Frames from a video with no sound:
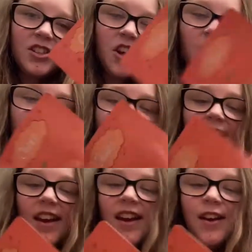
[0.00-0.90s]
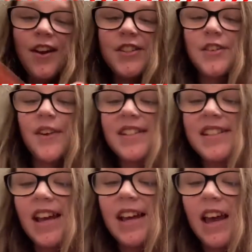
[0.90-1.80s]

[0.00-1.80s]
Charlie. So it's it.